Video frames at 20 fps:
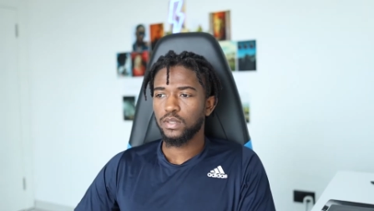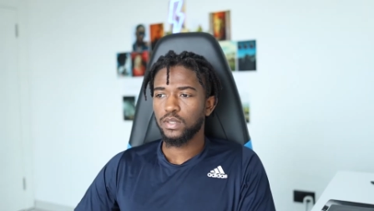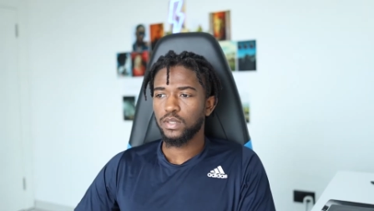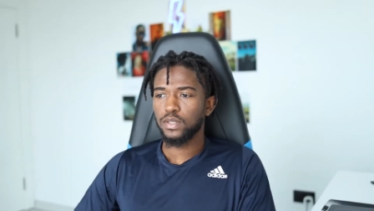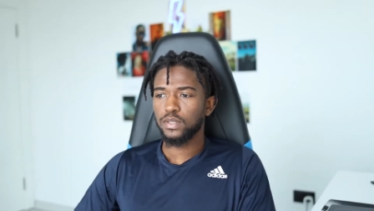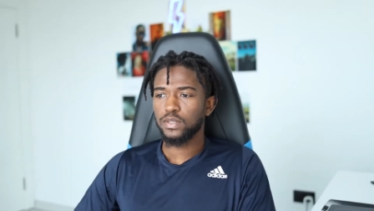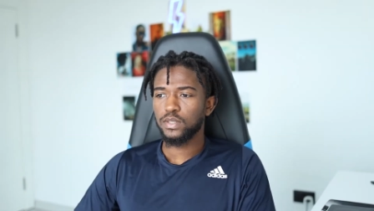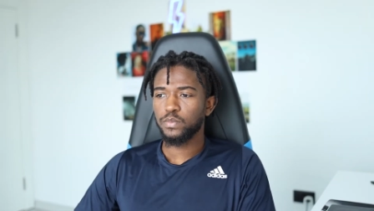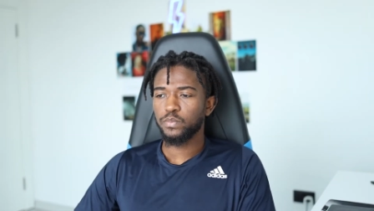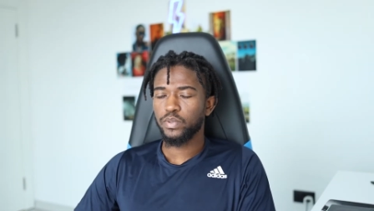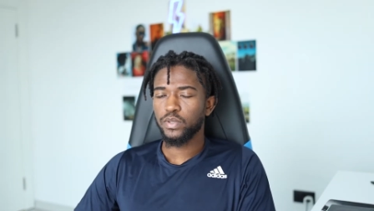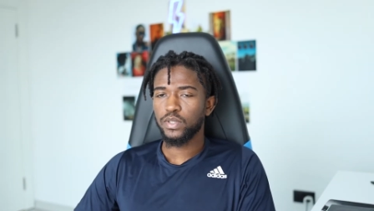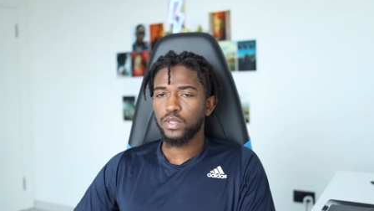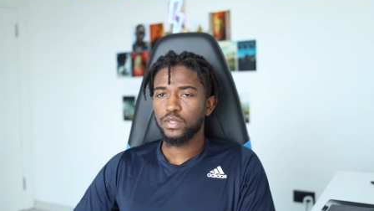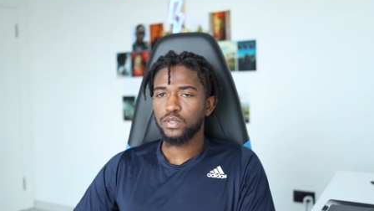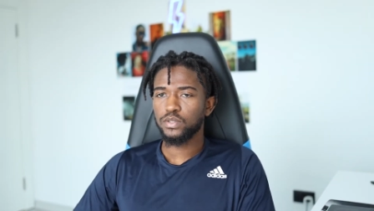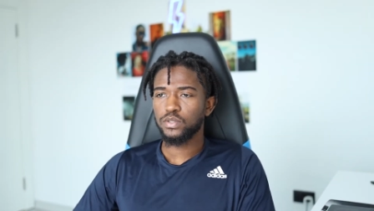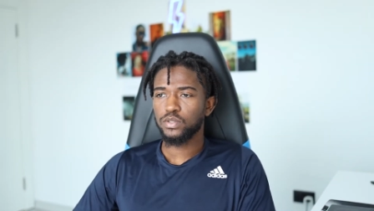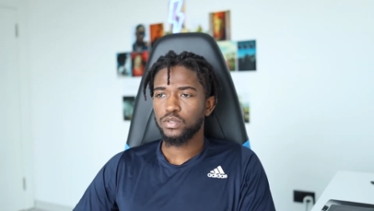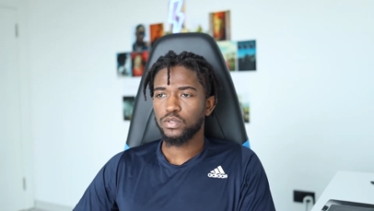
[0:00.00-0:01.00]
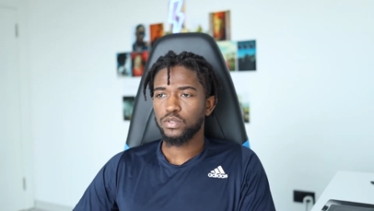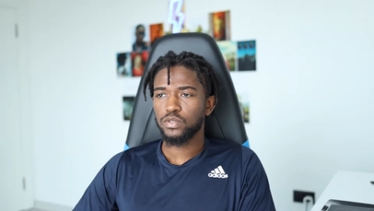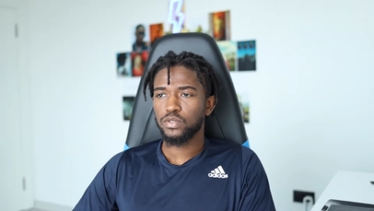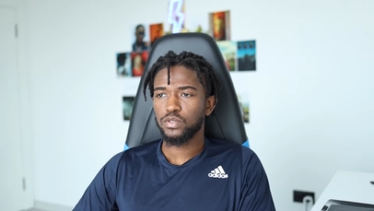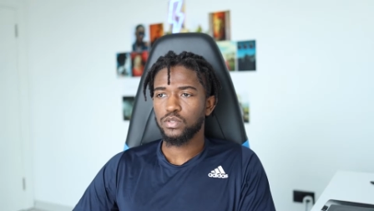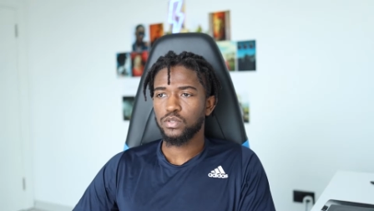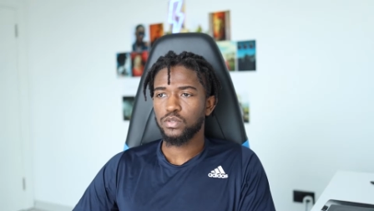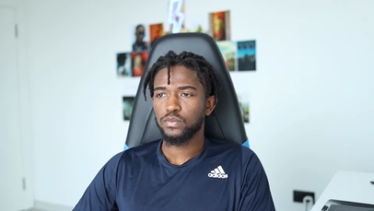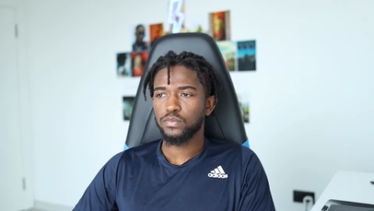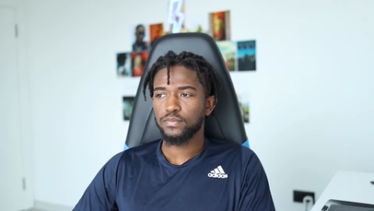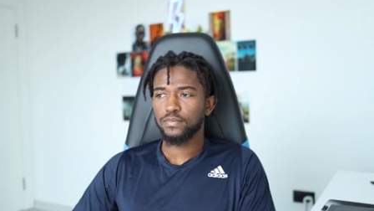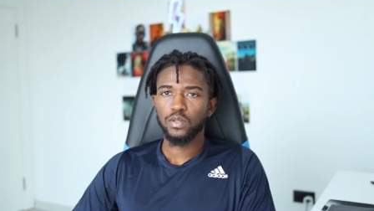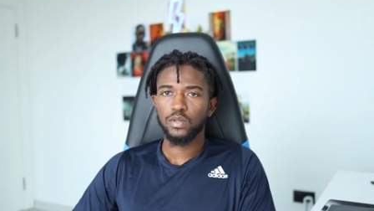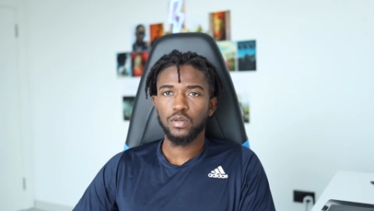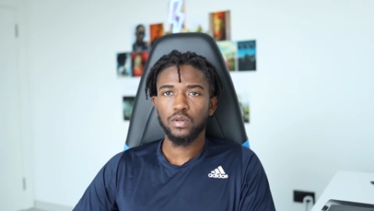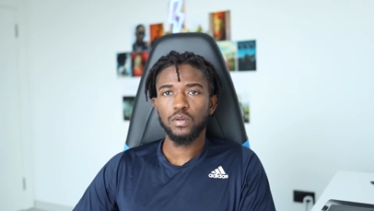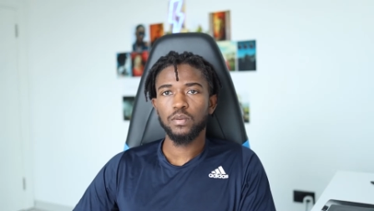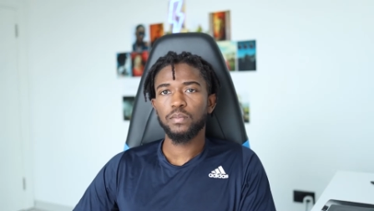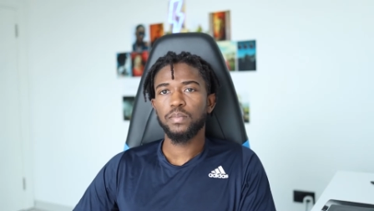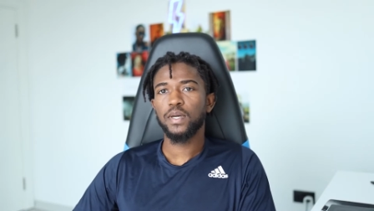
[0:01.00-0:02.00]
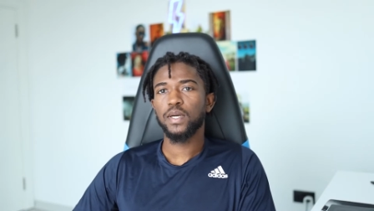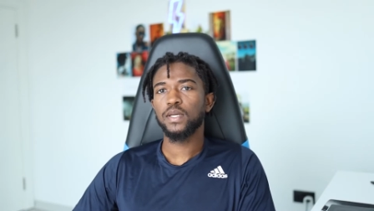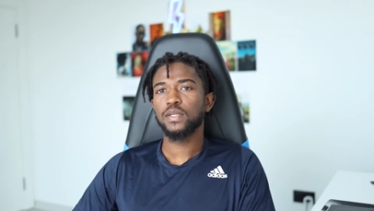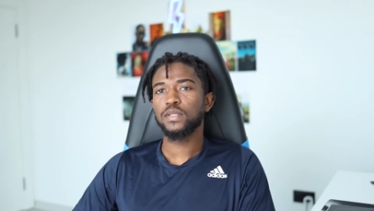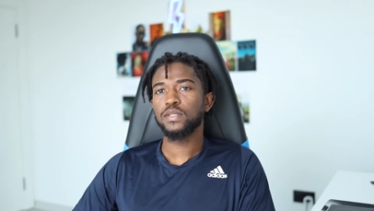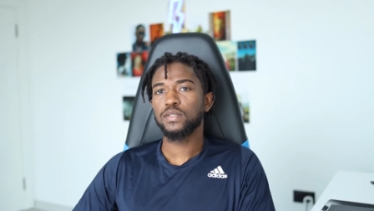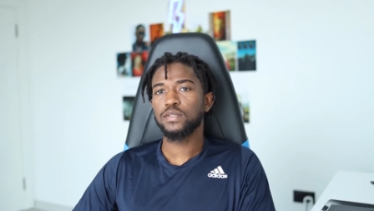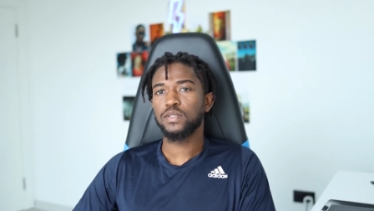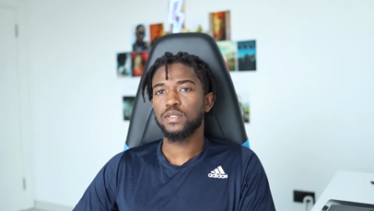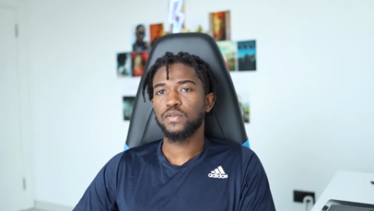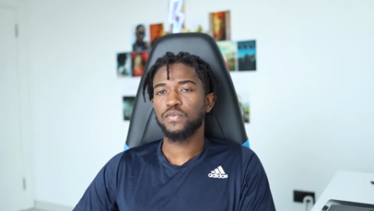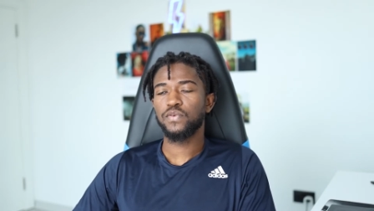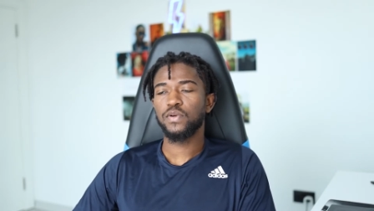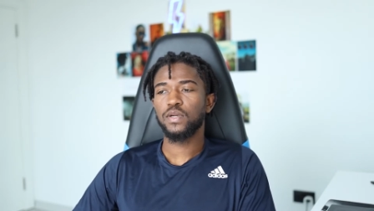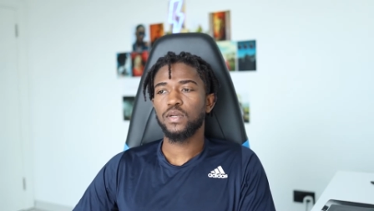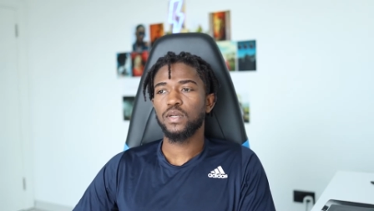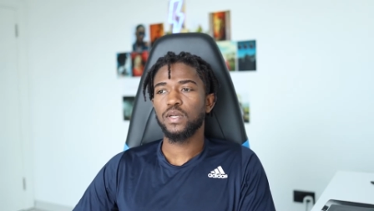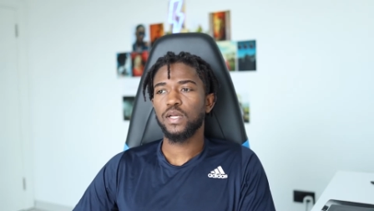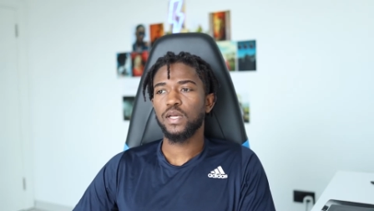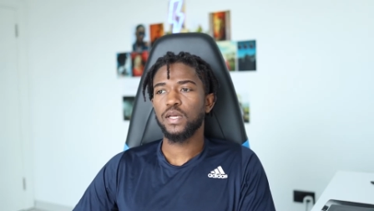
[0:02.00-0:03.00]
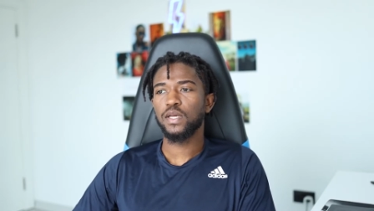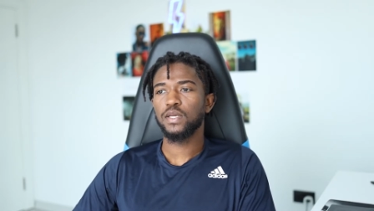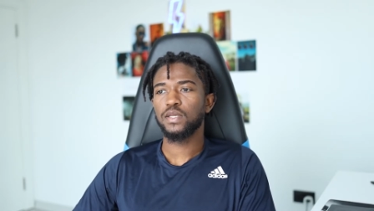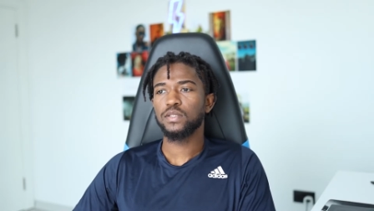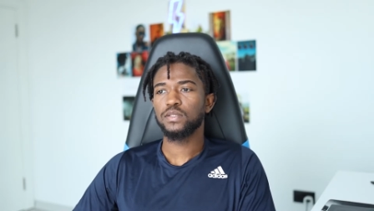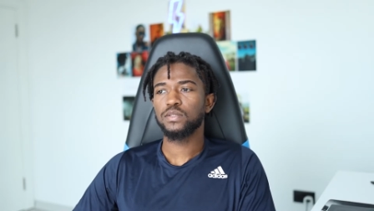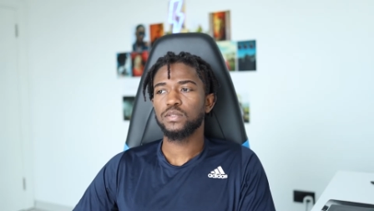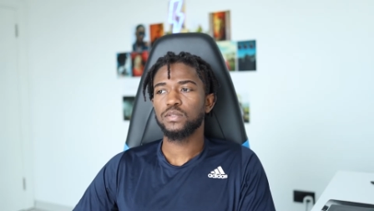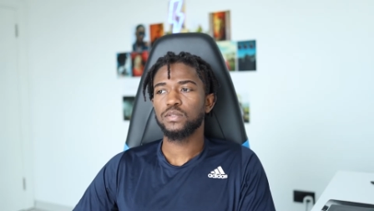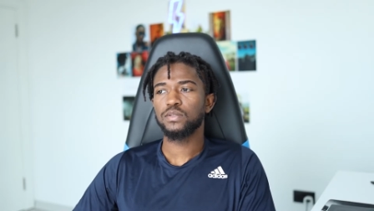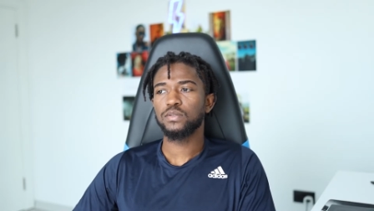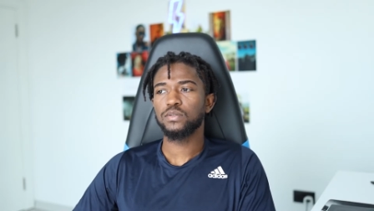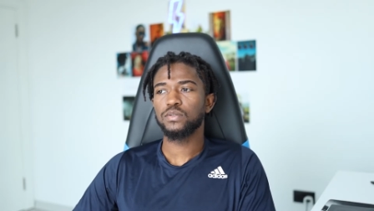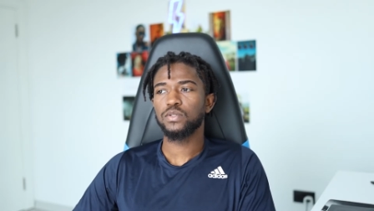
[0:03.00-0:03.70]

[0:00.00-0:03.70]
It's important to combine these different layers